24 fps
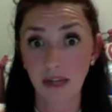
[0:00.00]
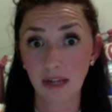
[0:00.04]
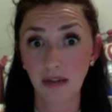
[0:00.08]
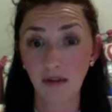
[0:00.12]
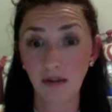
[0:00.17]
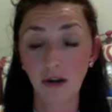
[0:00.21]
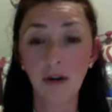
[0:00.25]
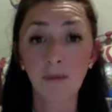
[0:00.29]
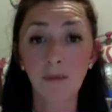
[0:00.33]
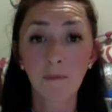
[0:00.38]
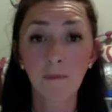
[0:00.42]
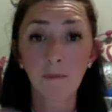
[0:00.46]

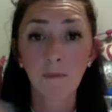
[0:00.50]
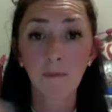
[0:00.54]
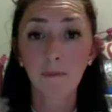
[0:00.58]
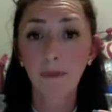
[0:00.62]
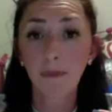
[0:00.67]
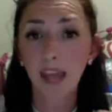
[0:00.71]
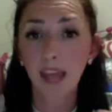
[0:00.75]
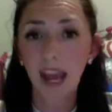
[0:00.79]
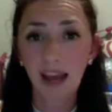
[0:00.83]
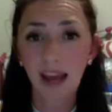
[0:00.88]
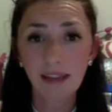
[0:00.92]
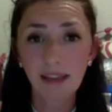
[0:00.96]
ever.
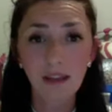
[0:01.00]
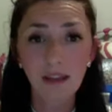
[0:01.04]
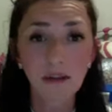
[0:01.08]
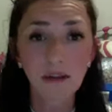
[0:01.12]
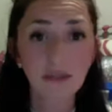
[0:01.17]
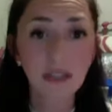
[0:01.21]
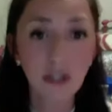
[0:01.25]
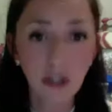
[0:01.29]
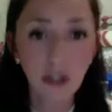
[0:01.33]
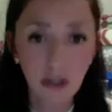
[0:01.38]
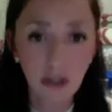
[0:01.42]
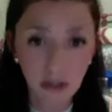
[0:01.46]
Add those
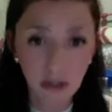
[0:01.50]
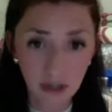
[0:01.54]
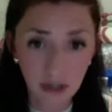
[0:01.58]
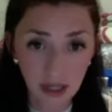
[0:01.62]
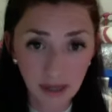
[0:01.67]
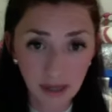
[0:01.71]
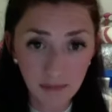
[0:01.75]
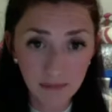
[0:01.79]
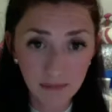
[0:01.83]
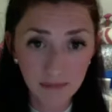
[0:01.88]
into your club.